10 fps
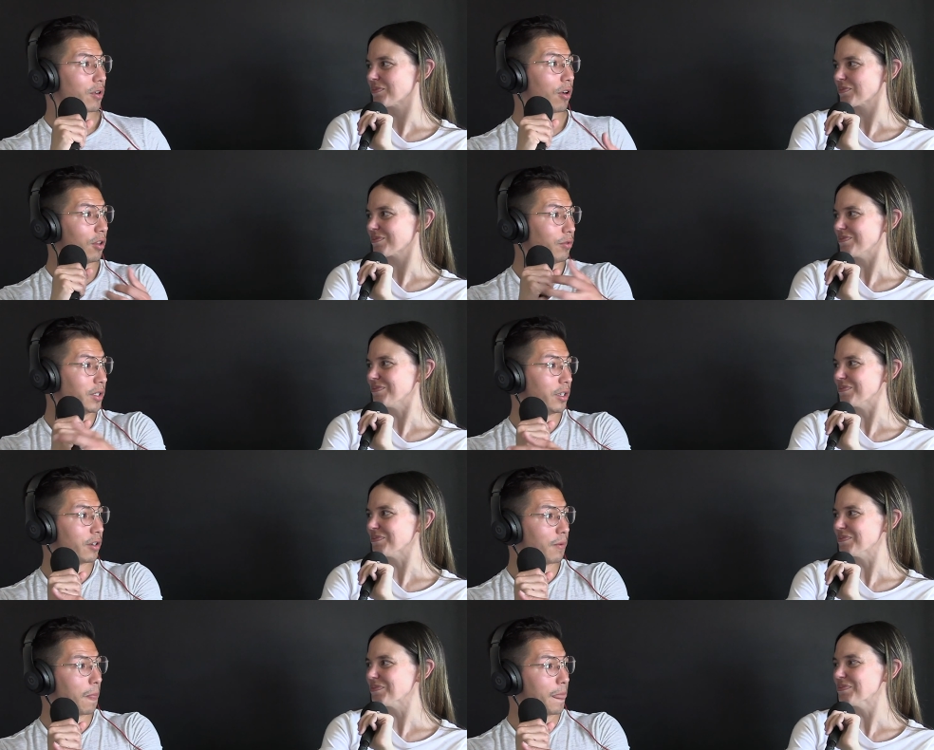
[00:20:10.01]
Speaker 1: when Harlow's
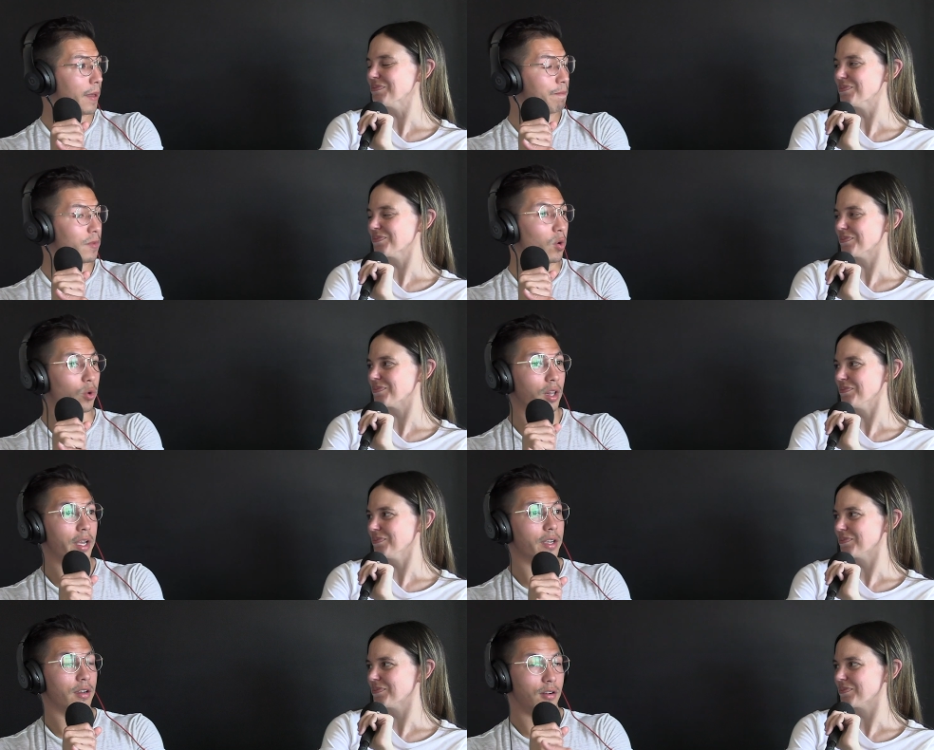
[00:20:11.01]
here mm-hmm. where
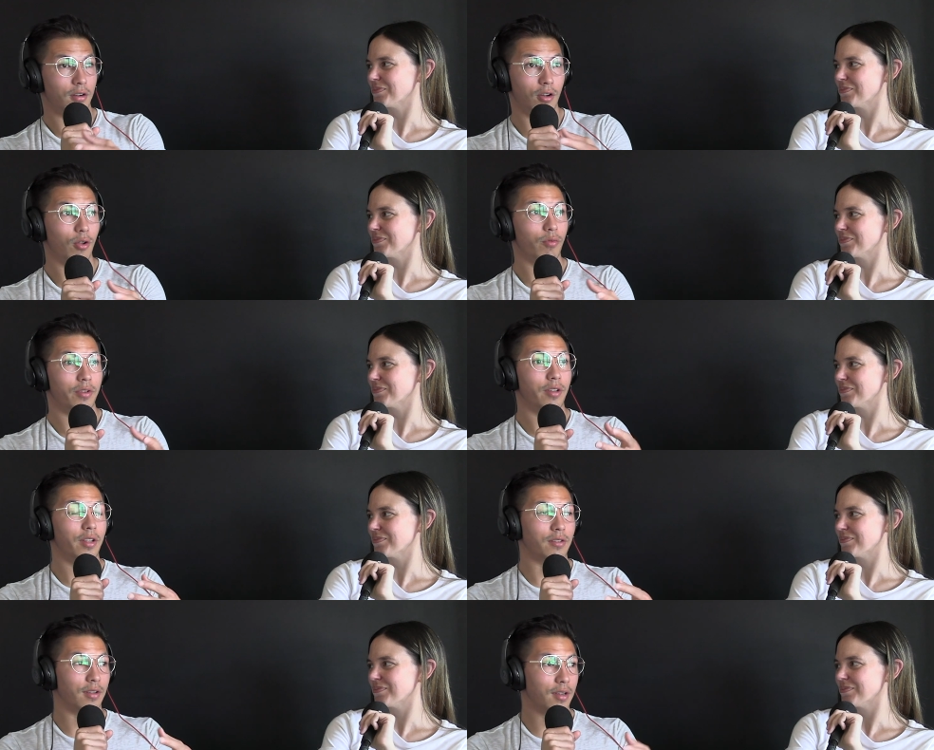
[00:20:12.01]
like Harlow
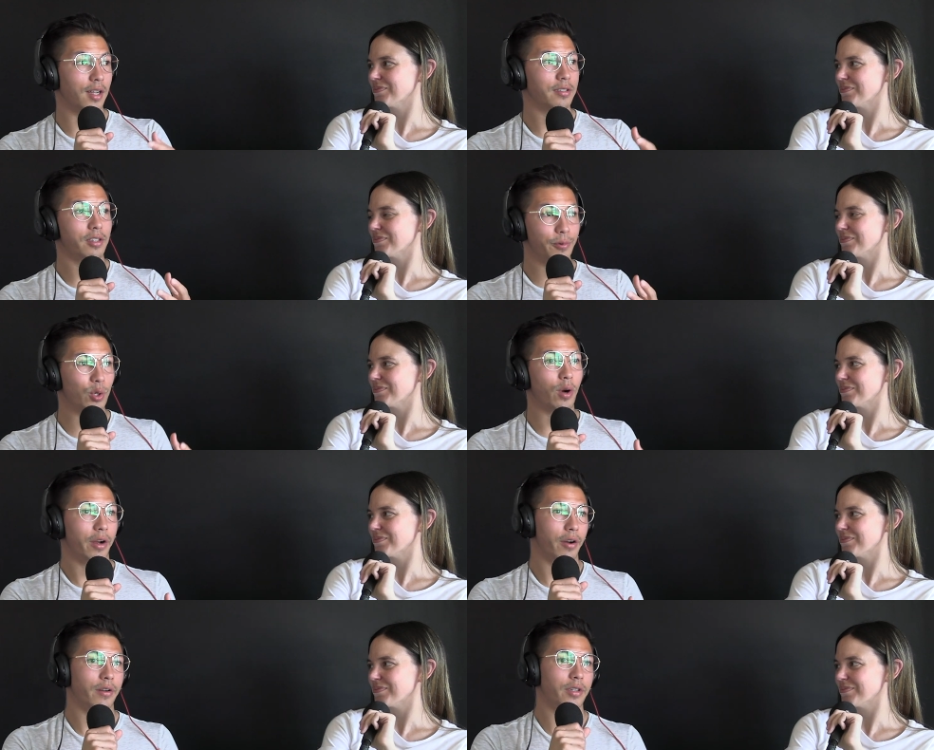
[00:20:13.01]
is constantly
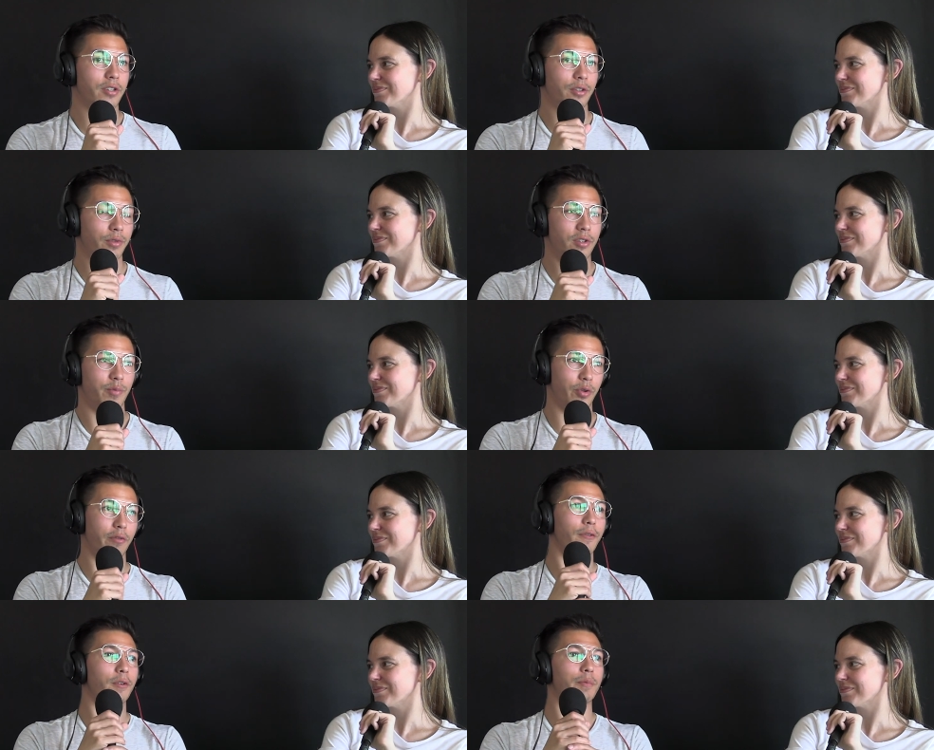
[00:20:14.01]
requiring our attention, which is
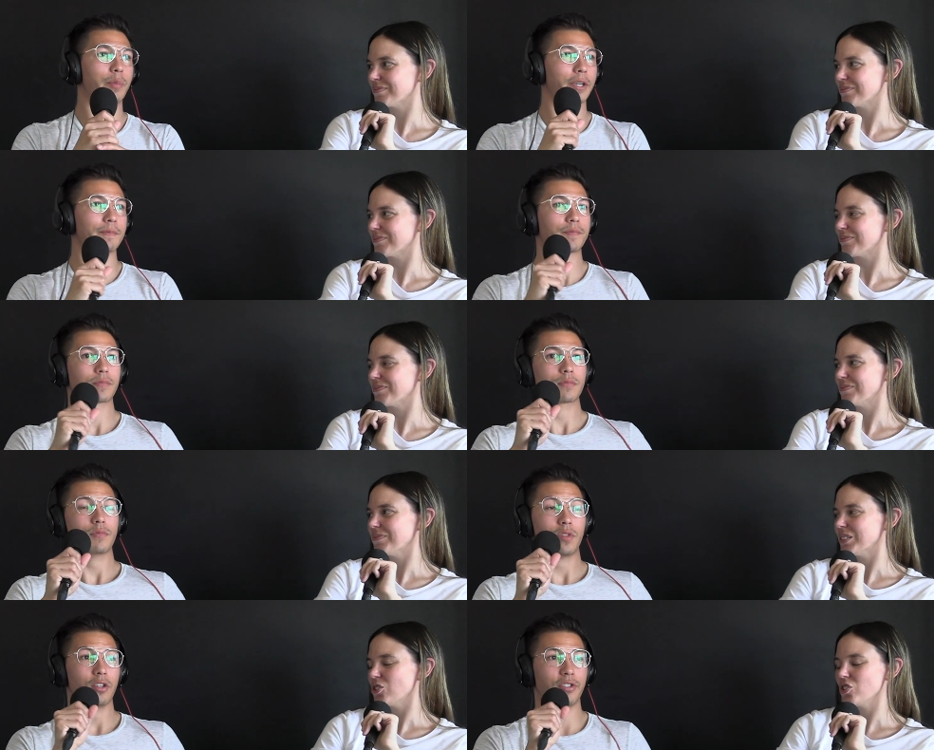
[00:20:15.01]
beautiful, but
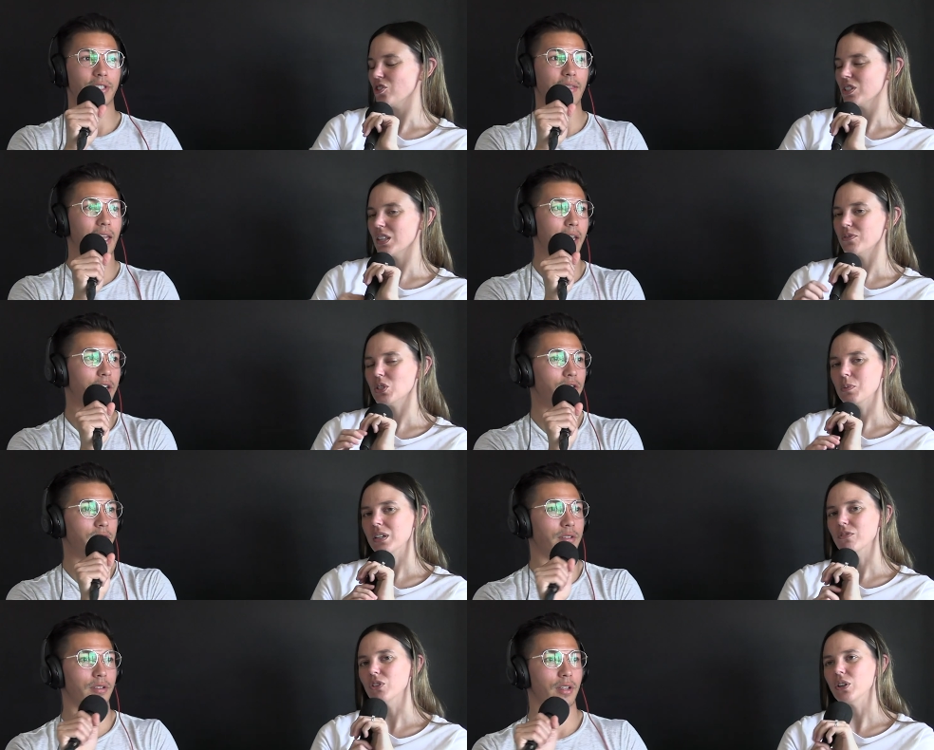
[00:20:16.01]
Speaker 2: she she's just at that loves age. to be
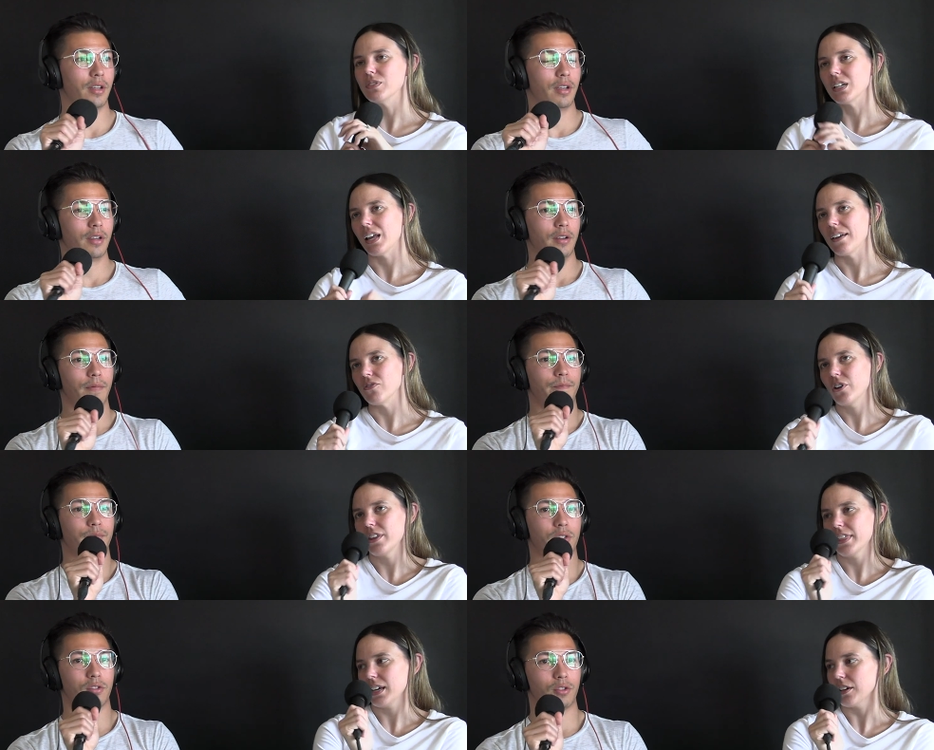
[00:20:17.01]
she's involved in
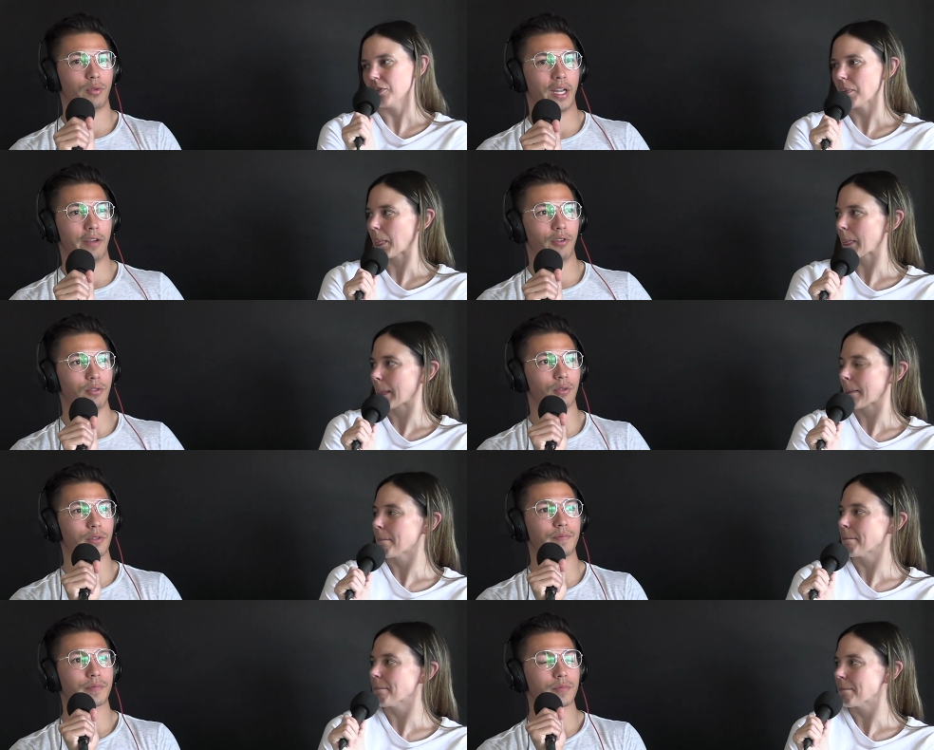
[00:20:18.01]
everything.
Speaker 1: Two and a half years
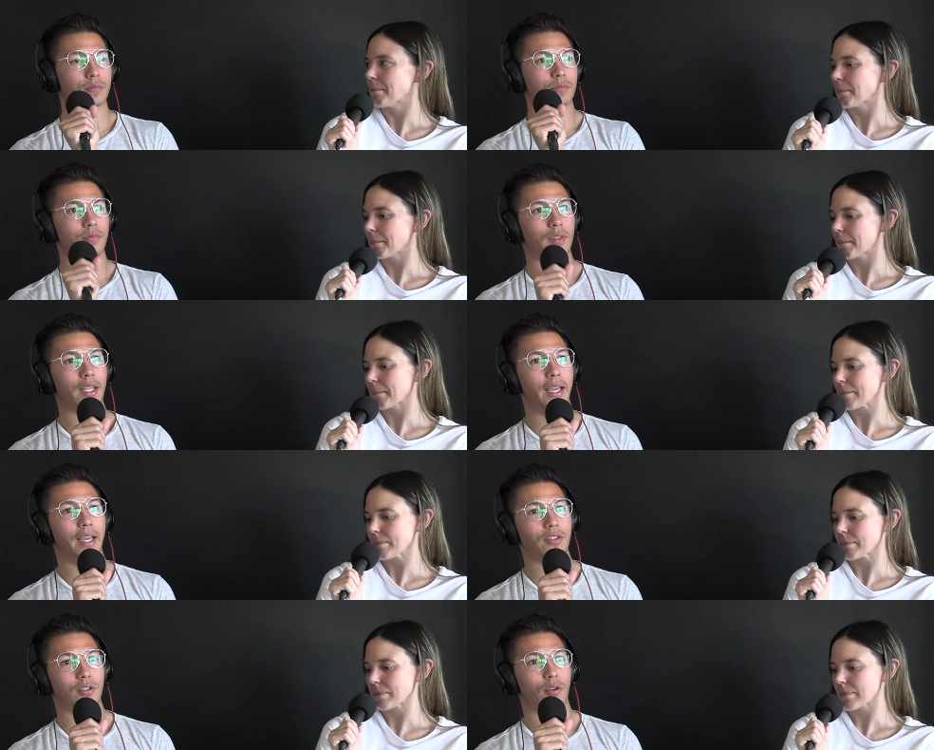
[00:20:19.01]
old.
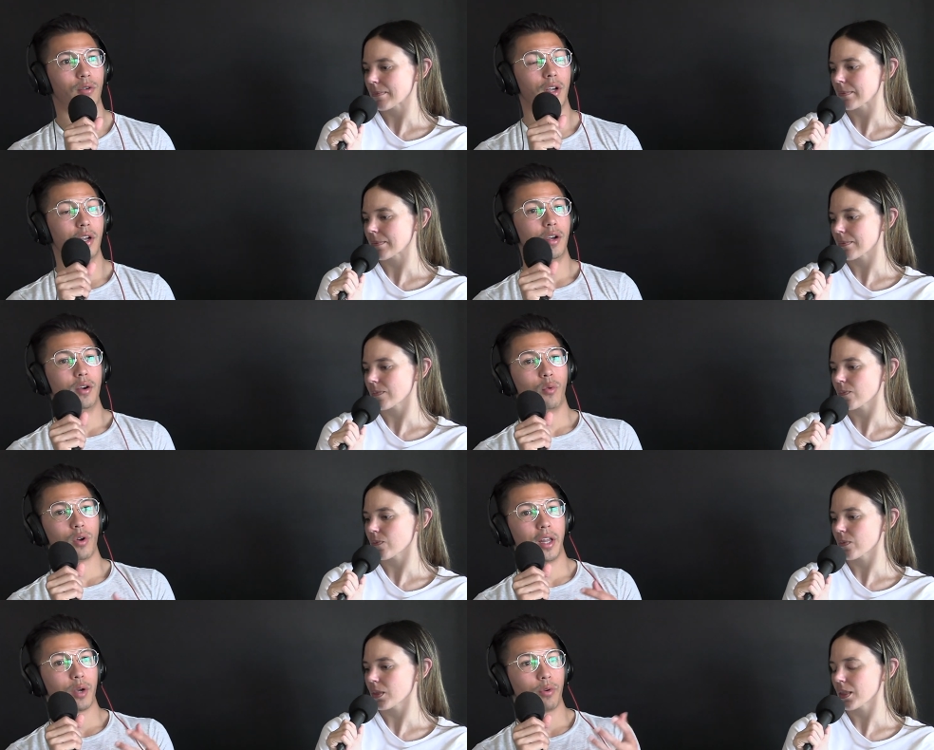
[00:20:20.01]
And so we're
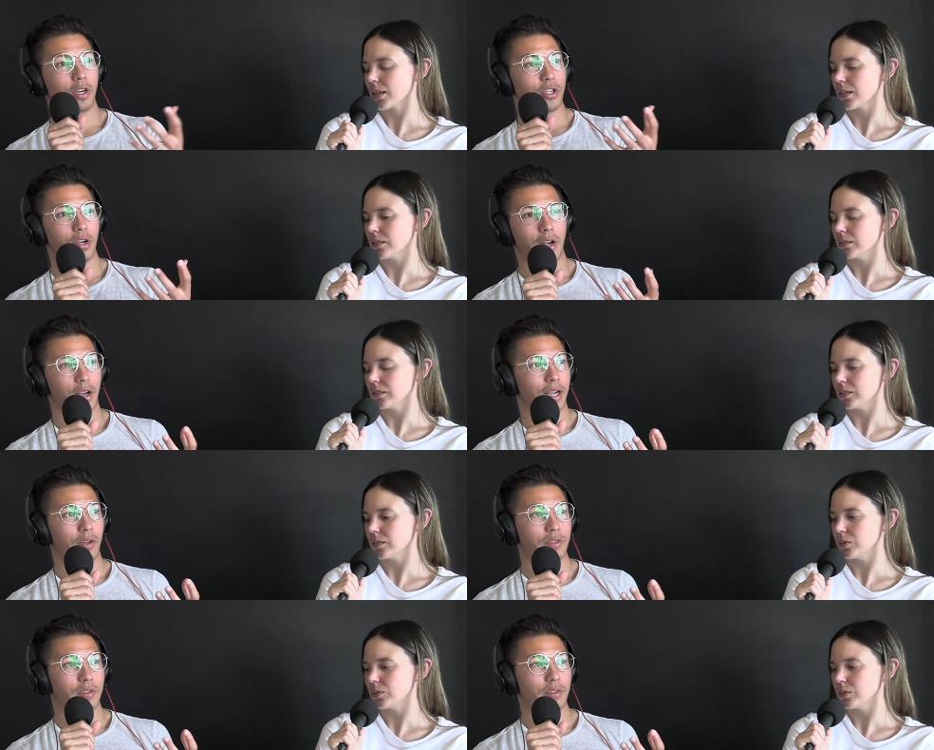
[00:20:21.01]
like, we're going to try and knock out